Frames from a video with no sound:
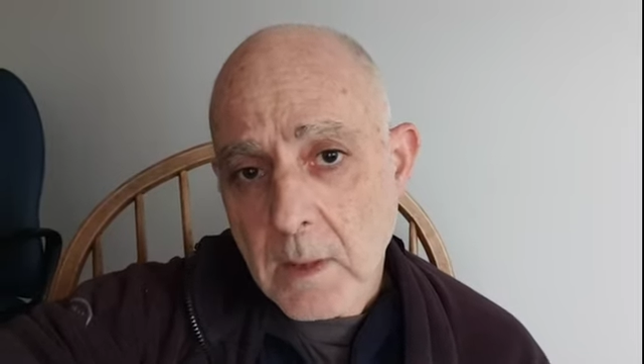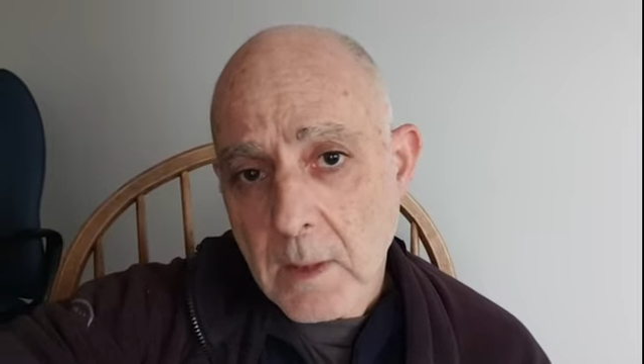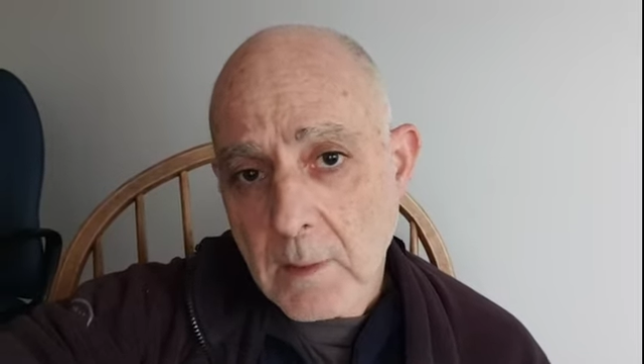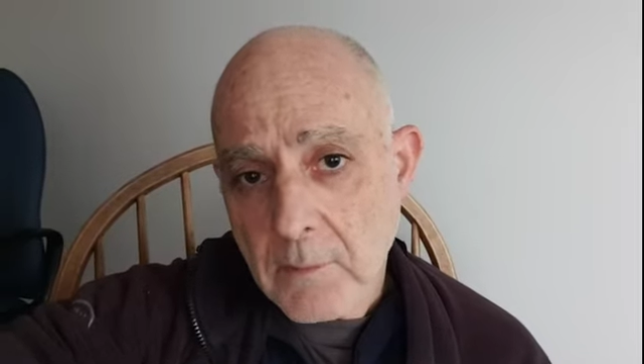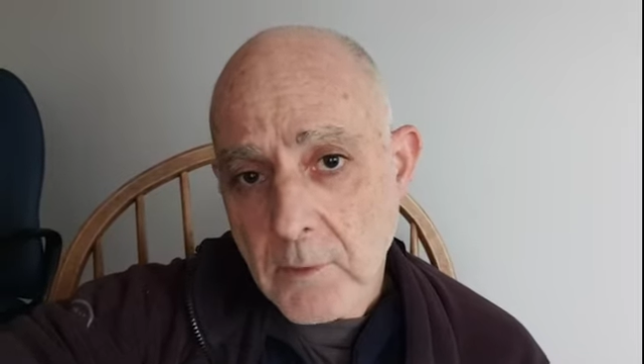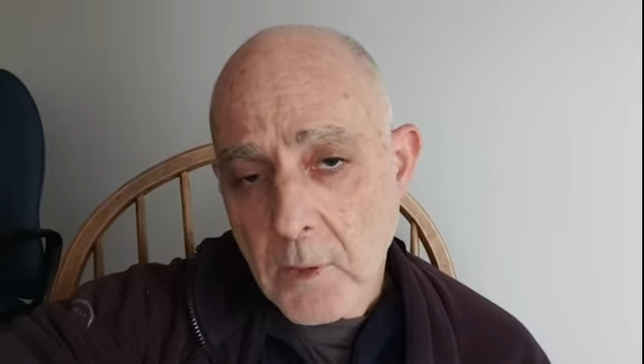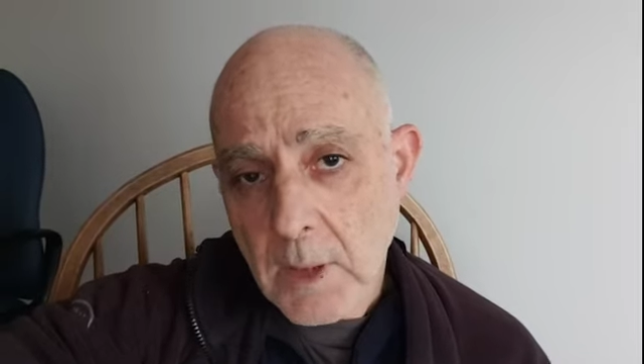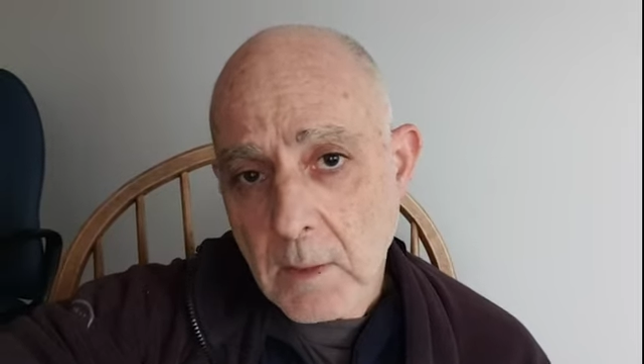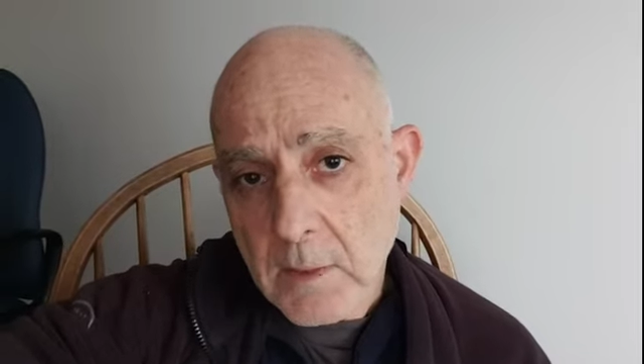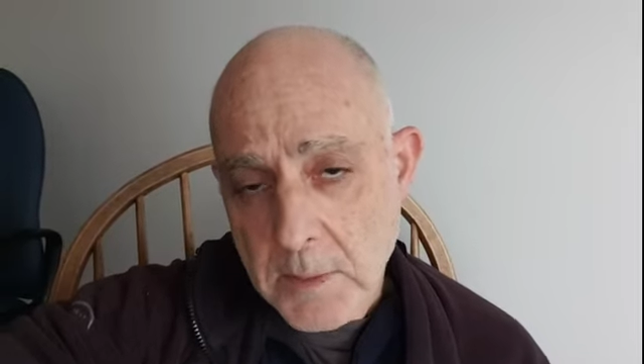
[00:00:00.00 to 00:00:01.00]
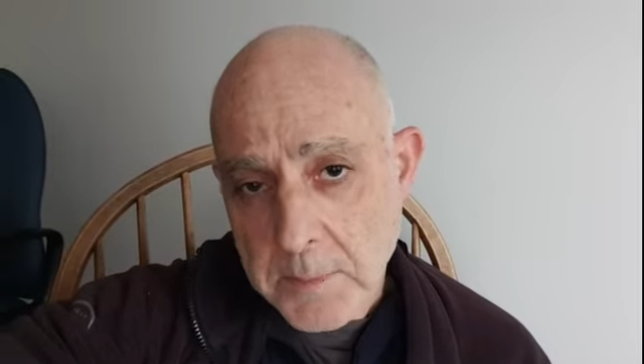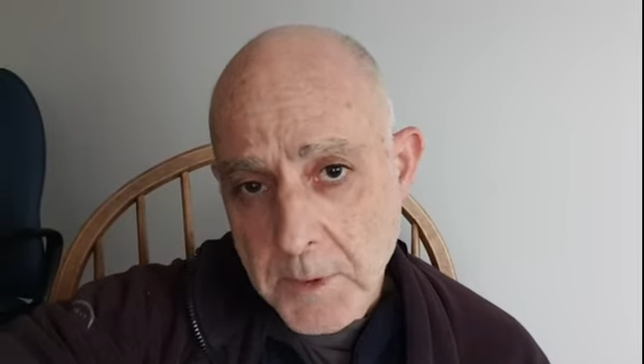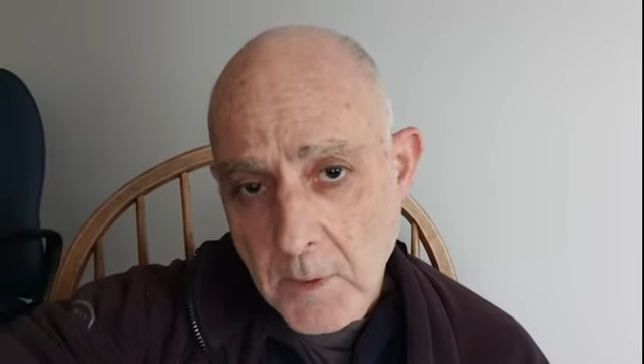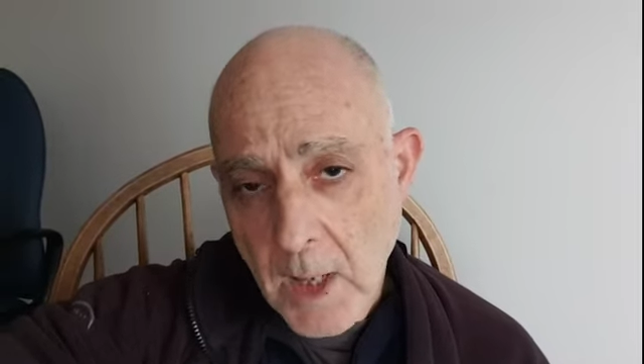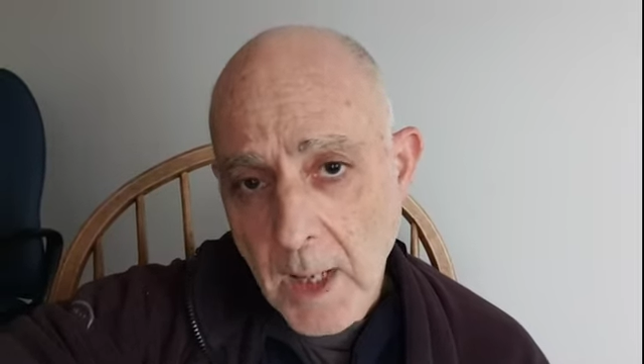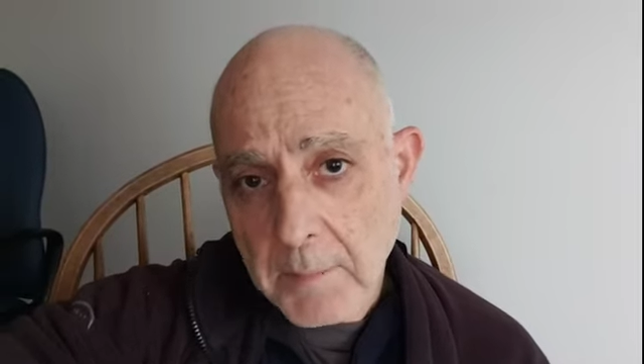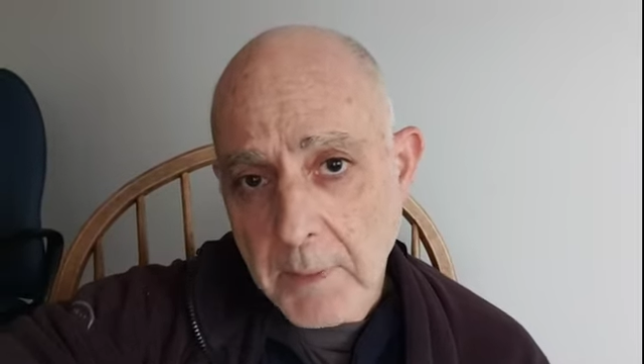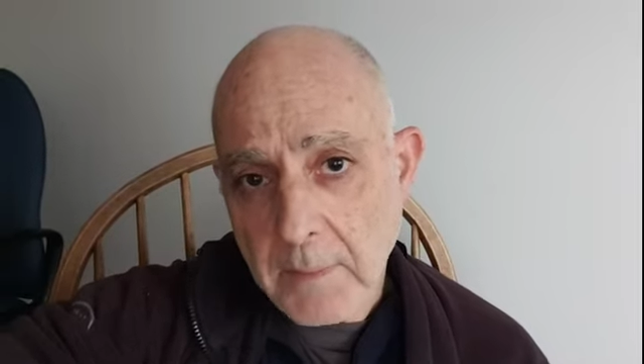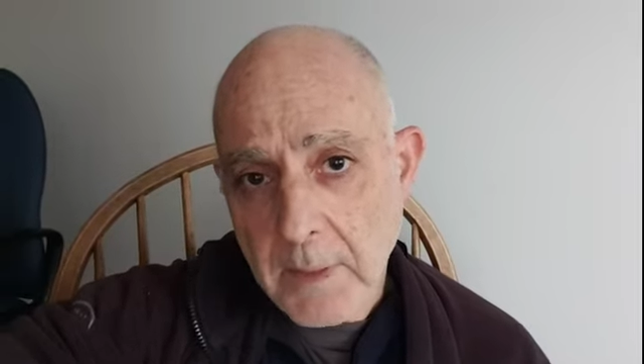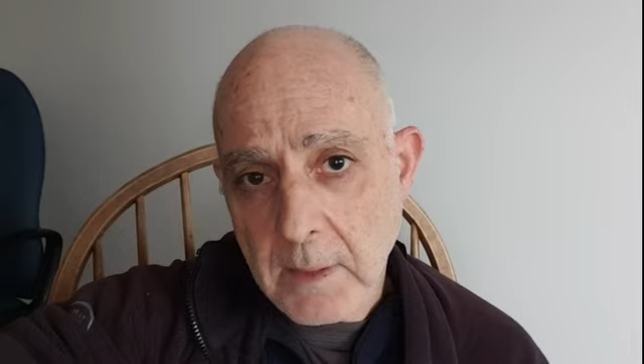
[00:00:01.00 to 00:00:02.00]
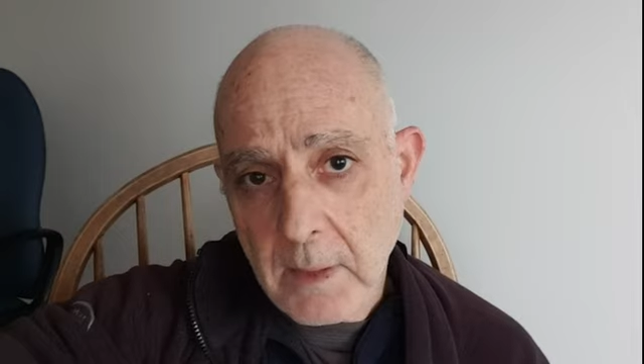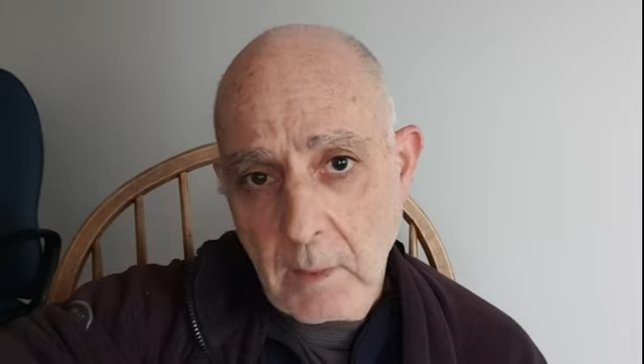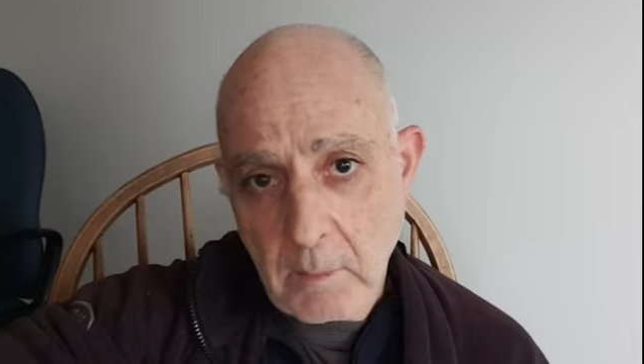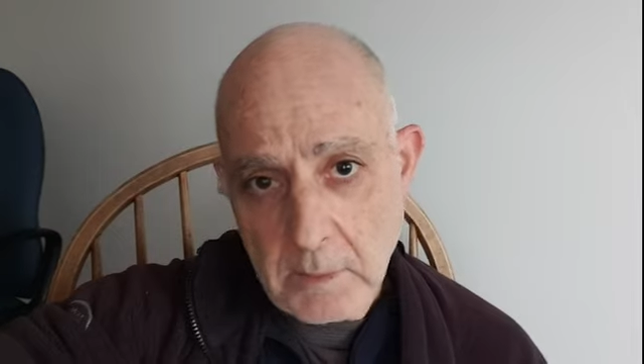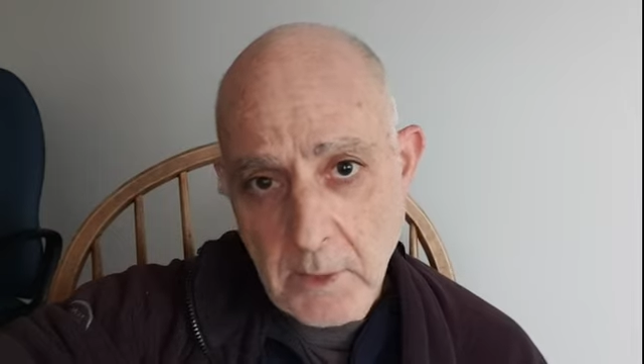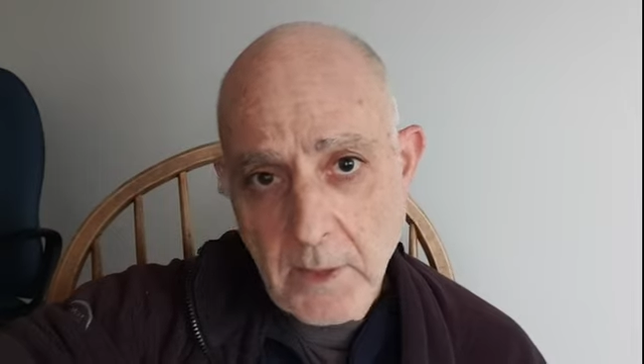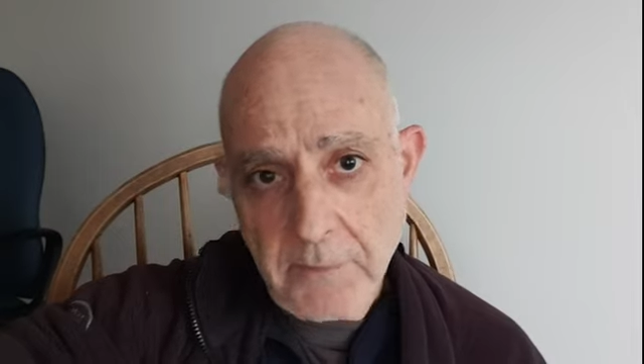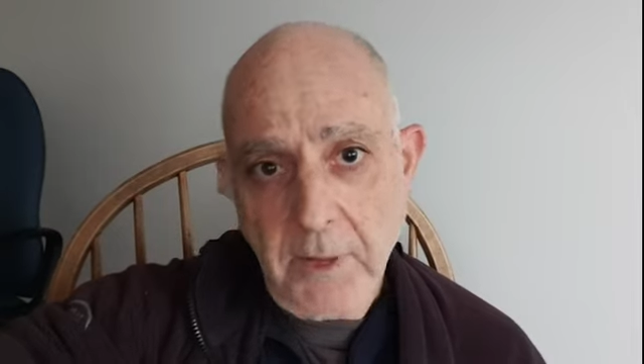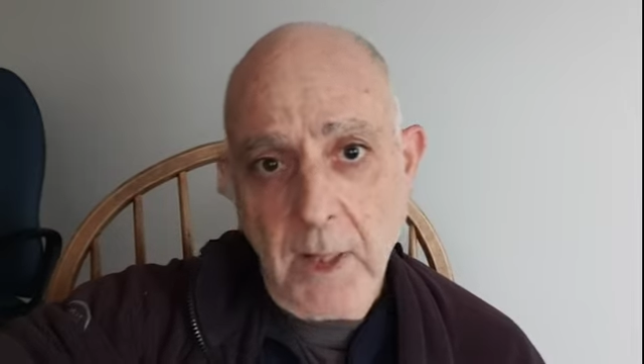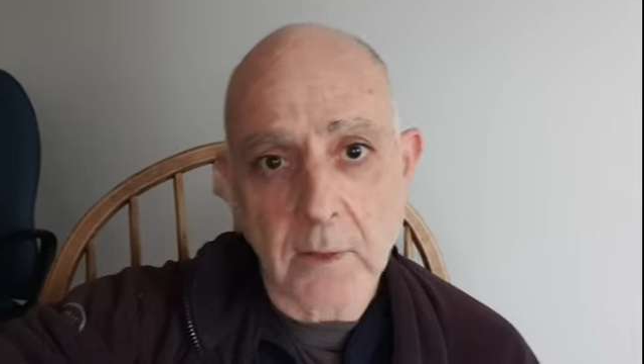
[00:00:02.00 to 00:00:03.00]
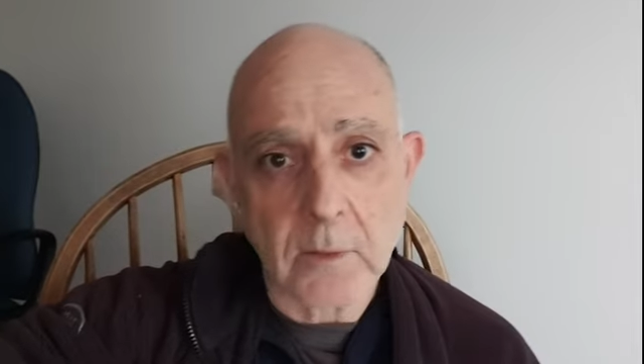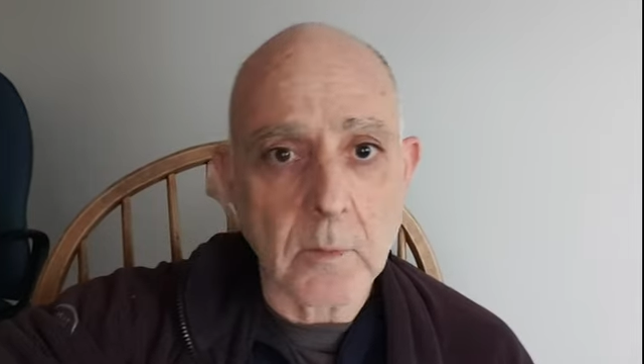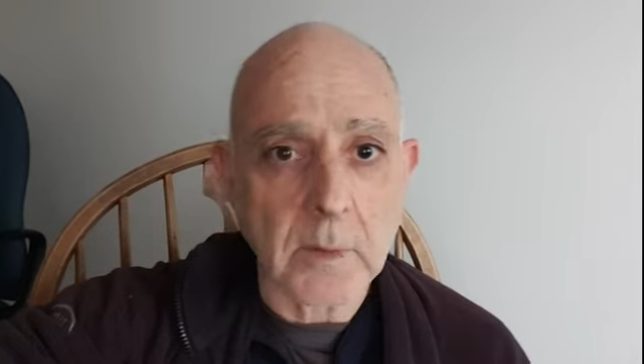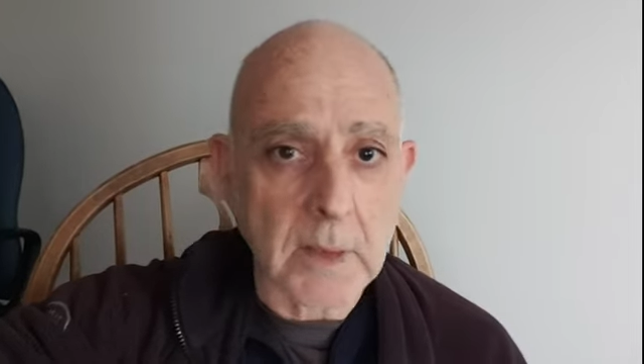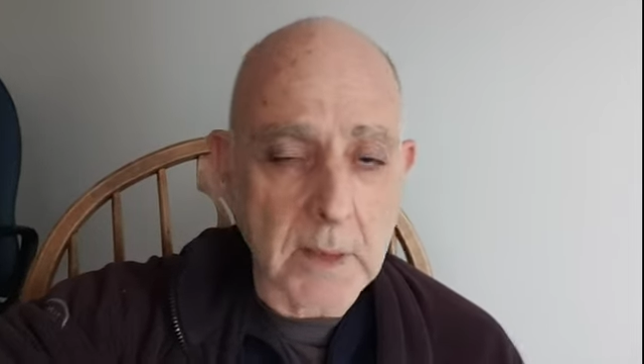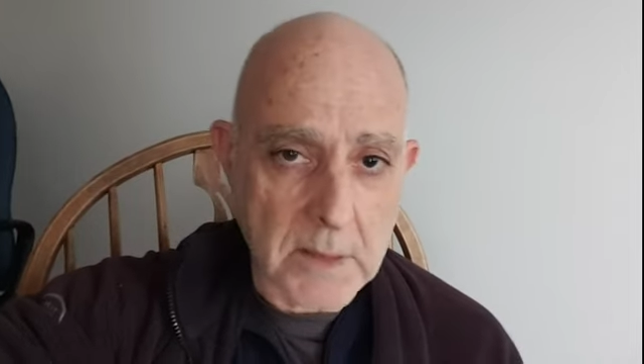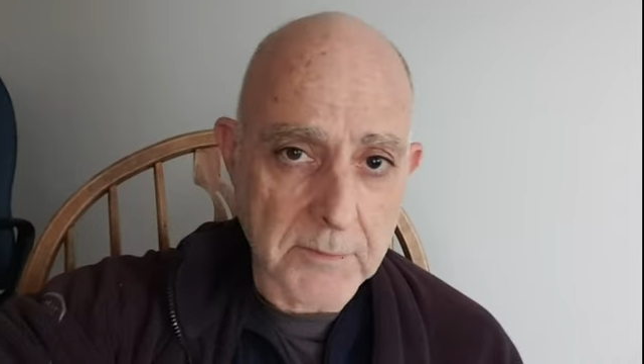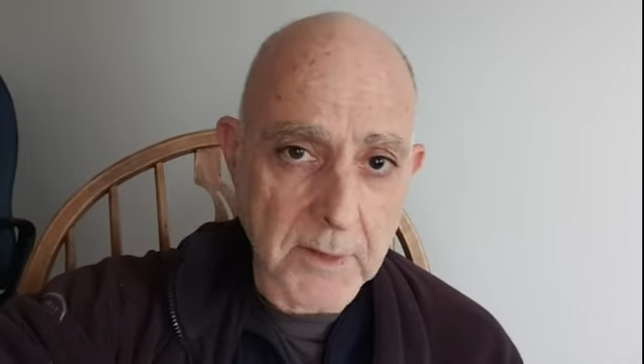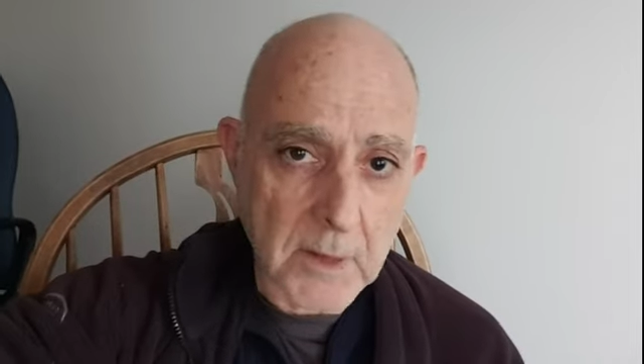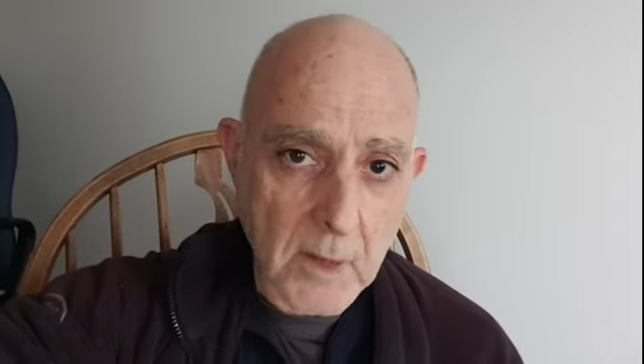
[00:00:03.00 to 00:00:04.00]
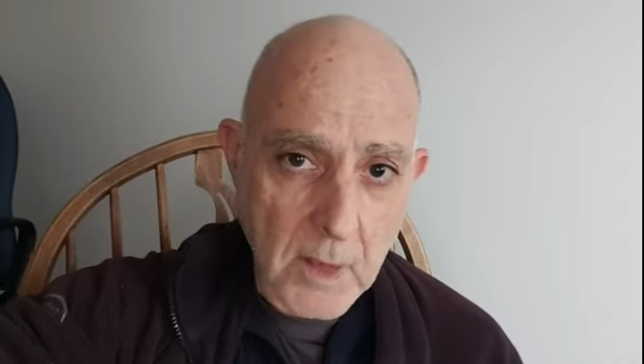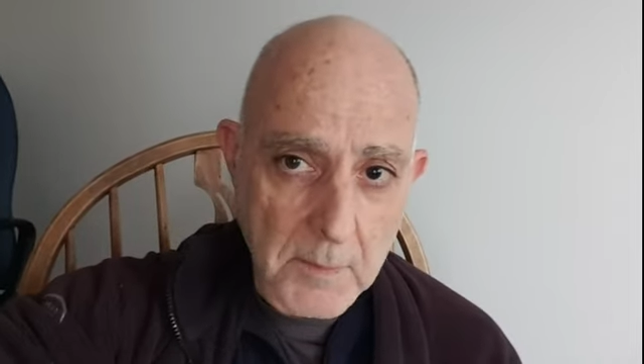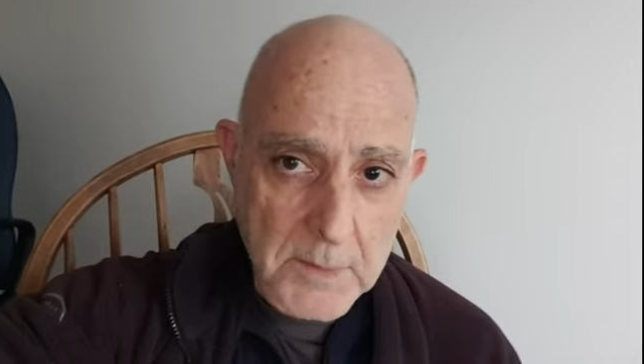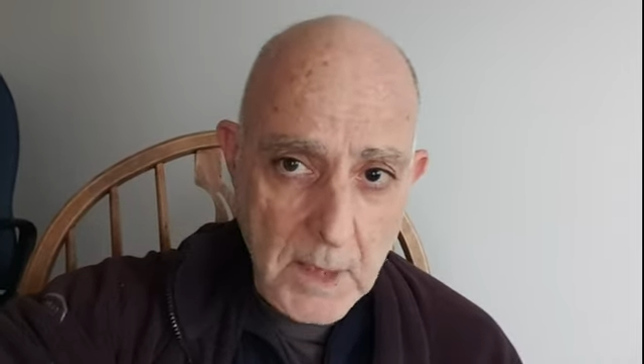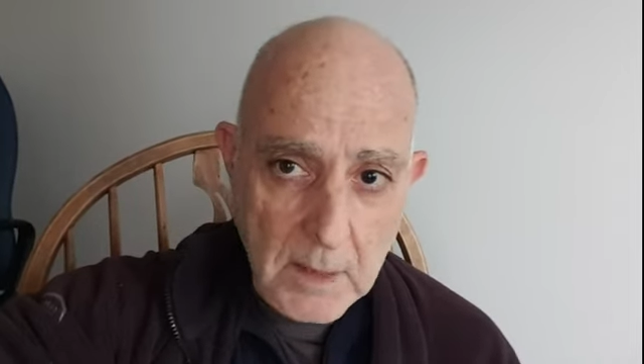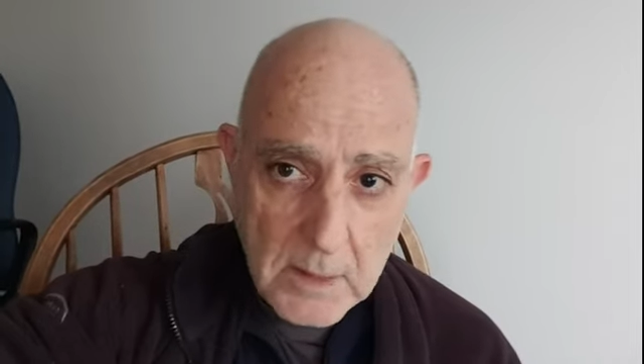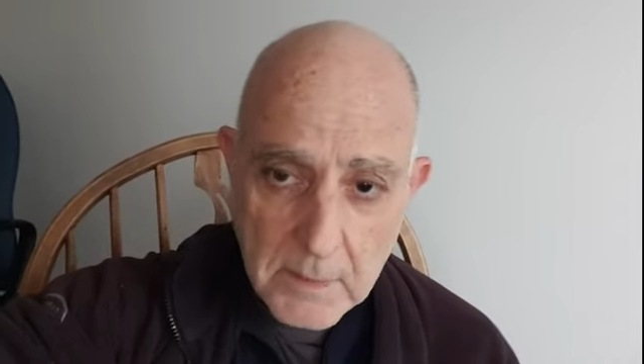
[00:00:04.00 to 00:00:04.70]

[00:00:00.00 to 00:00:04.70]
if you click on subscribe and then I will notify you when the next video comes out.